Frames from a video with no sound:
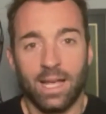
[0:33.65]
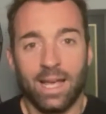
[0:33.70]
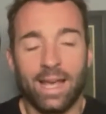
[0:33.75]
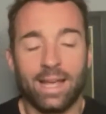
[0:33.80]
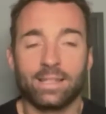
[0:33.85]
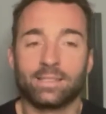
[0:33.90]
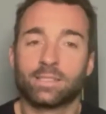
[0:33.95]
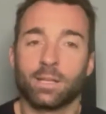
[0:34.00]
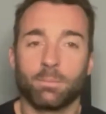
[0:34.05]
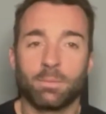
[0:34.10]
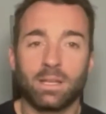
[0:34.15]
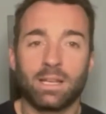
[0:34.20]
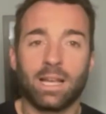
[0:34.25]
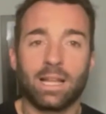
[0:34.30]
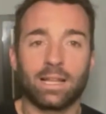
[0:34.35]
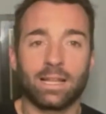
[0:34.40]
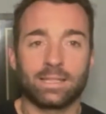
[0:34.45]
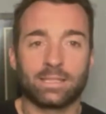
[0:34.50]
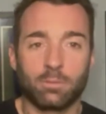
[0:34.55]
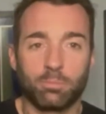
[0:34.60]
And something that I
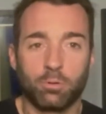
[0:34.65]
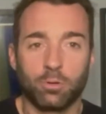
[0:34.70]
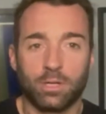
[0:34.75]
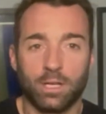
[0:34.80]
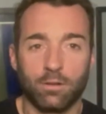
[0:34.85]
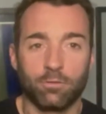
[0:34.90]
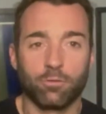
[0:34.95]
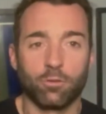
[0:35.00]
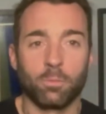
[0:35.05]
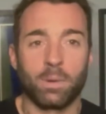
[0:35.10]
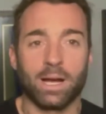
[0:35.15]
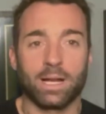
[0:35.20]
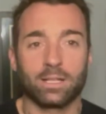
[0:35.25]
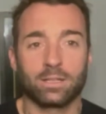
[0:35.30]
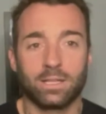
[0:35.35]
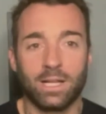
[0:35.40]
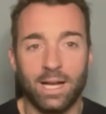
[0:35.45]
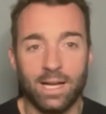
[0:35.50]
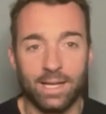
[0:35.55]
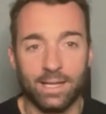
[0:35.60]
like to put in for my
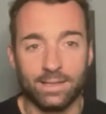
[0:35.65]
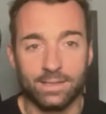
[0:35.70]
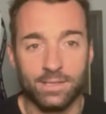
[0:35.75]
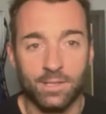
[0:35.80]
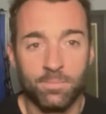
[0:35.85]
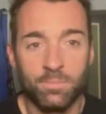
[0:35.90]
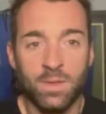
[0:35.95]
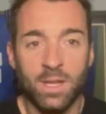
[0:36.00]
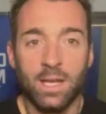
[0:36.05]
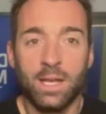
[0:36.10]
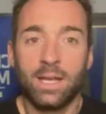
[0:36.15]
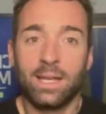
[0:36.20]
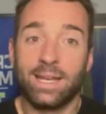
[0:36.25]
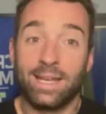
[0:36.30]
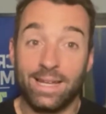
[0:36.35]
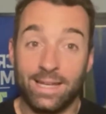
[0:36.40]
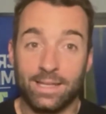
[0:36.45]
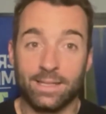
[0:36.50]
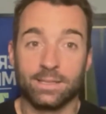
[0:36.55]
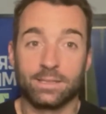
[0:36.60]
clients
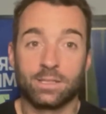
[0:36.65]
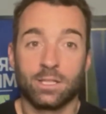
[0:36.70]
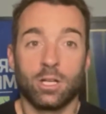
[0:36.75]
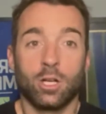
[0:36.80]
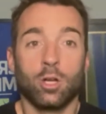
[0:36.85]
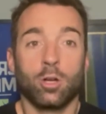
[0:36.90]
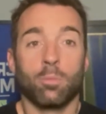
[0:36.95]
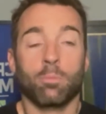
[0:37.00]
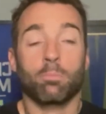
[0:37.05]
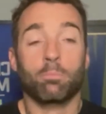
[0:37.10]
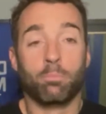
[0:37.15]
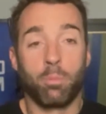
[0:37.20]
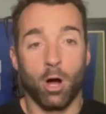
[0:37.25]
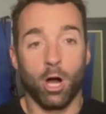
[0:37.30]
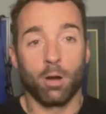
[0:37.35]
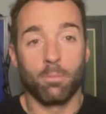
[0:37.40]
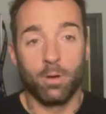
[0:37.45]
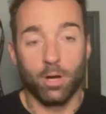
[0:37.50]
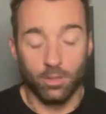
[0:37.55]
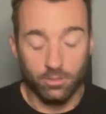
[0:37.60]
is
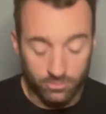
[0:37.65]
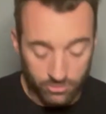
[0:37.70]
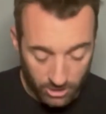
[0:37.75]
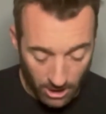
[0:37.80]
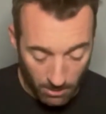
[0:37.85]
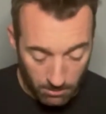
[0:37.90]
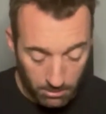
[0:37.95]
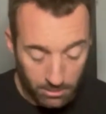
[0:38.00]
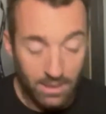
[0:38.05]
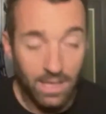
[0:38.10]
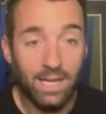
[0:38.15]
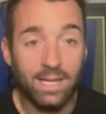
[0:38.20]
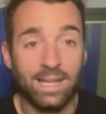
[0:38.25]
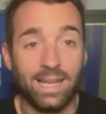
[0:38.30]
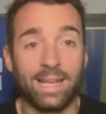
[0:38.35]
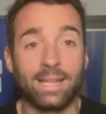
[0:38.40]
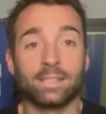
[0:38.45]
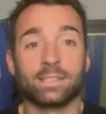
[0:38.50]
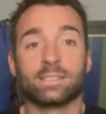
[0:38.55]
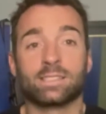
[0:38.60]
barbell double leg
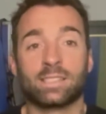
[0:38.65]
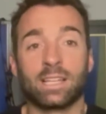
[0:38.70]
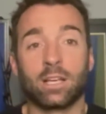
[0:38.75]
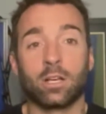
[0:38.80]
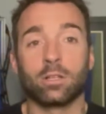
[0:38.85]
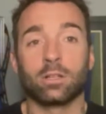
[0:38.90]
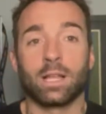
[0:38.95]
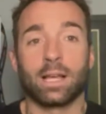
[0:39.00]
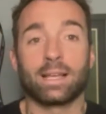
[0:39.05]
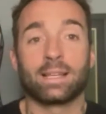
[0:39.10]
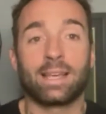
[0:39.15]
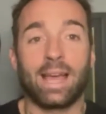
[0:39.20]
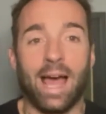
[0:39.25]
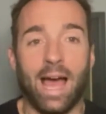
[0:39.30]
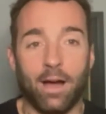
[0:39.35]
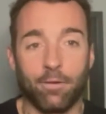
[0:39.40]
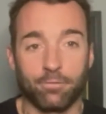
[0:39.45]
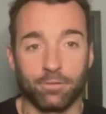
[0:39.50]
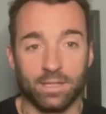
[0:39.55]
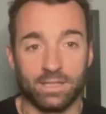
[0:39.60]
and single leg
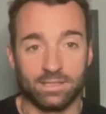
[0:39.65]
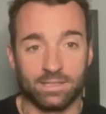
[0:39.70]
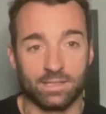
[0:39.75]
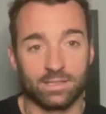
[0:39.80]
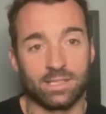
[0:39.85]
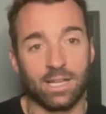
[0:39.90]
calf raises.